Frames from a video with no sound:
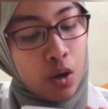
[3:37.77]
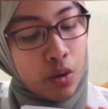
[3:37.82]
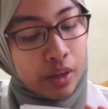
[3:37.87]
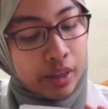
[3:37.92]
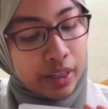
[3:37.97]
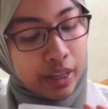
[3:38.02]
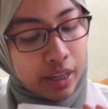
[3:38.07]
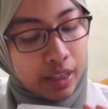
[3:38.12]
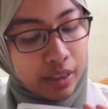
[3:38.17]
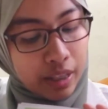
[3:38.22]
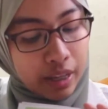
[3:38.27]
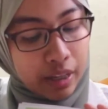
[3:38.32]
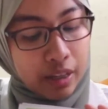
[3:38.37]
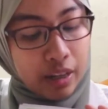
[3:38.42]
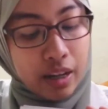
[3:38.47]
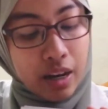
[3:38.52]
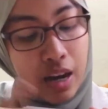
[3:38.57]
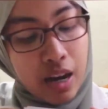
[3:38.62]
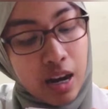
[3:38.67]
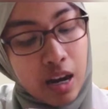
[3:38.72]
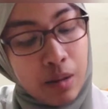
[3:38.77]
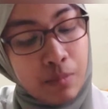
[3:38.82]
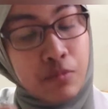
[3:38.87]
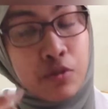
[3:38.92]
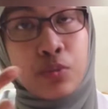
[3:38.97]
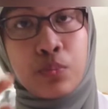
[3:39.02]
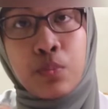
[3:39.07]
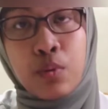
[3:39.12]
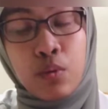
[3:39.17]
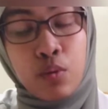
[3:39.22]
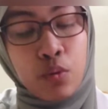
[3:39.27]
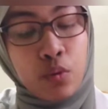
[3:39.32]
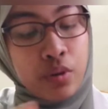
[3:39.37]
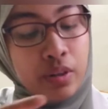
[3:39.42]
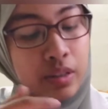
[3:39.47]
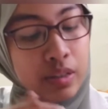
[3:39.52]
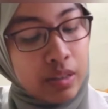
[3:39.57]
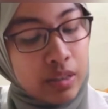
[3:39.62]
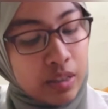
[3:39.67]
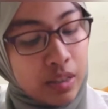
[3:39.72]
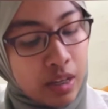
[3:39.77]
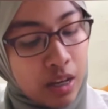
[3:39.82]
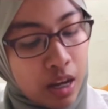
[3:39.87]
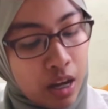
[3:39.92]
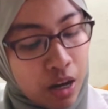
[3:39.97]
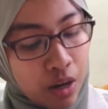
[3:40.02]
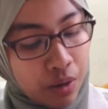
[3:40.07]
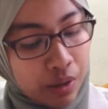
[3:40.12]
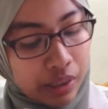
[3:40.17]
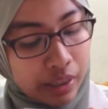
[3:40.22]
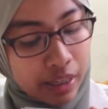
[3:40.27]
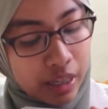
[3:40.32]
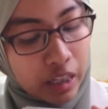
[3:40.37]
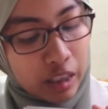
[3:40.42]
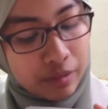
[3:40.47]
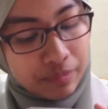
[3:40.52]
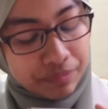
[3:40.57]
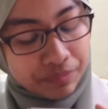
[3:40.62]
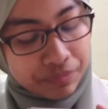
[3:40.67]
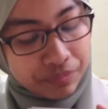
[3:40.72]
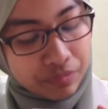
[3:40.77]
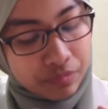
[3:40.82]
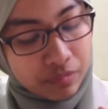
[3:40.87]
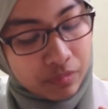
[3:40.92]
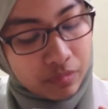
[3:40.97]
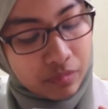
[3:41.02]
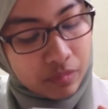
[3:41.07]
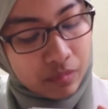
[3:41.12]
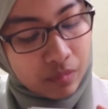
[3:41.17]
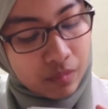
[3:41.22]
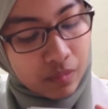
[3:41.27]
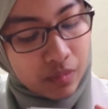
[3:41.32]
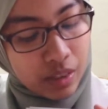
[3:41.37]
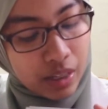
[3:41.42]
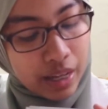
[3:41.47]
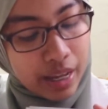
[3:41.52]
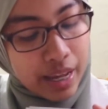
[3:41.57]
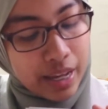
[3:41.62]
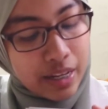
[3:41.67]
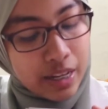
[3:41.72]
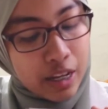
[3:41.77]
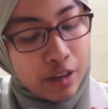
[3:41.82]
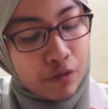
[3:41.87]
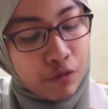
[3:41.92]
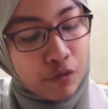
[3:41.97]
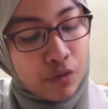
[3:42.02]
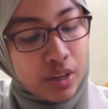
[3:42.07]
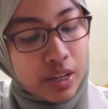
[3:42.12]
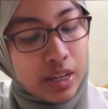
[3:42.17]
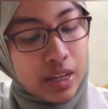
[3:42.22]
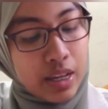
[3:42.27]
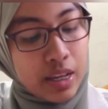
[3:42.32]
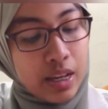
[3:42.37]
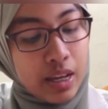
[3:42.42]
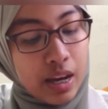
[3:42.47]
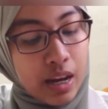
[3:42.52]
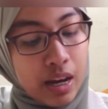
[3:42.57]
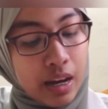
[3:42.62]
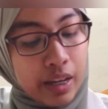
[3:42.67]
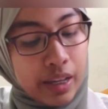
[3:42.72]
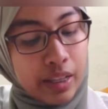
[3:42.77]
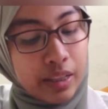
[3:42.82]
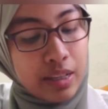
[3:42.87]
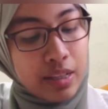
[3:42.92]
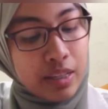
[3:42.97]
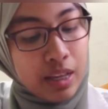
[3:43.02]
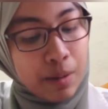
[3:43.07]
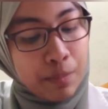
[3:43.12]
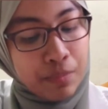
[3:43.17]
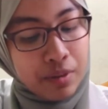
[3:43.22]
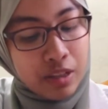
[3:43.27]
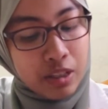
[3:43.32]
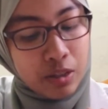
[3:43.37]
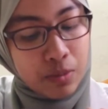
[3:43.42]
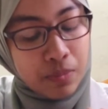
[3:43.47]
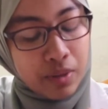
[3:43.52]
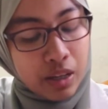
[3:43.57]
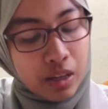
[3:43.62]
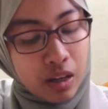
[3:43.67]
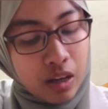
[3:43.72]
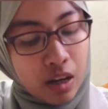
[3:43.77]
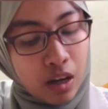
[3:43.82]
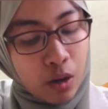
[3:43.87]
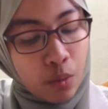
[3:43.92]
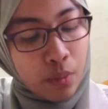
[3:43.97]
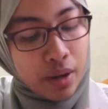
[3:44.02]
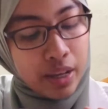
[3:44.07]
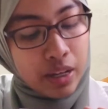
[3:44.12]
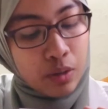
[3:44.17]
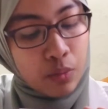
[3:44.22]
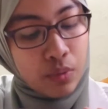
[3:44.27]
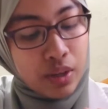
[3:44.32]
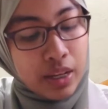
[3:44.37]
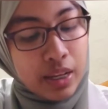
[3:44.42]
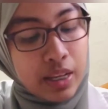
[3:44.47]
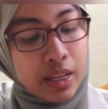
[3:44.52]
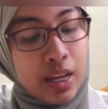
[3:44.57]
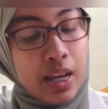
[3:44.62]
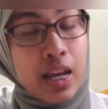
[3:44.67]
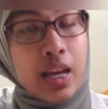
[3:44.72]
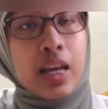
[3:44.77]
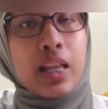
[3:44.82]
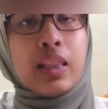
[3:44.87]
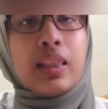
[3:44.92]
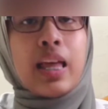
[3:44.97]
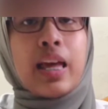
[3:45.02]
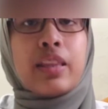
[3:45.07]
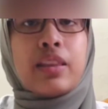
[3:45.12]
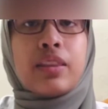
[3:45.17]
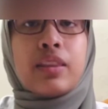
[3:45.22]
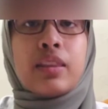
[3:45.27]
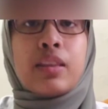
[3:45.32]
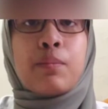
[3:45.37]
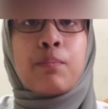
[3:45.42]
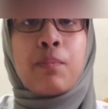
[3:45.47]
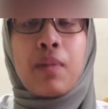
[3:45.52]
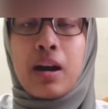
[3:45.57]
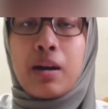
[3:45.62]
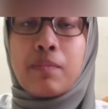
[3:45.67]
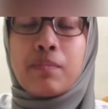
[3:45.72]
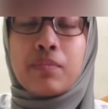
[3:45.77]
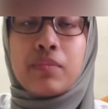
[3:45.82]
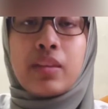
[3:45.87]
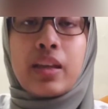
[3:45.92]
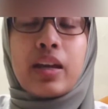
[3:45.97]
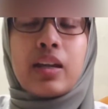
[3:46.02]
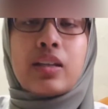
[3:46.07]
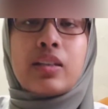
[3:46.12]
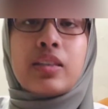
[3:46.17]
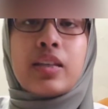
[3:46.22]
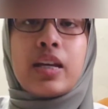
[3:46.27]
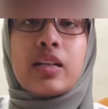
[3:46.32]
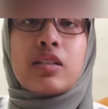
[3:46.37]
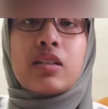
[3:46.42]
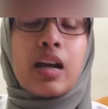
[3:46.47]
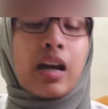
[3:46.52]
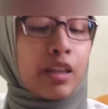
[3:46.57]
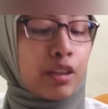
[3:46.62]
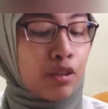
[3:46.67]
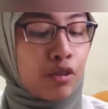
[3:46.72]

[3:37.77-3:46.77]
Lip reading: Okay, that gums, bones. Okay, and if we this happens when we let the pulp that attach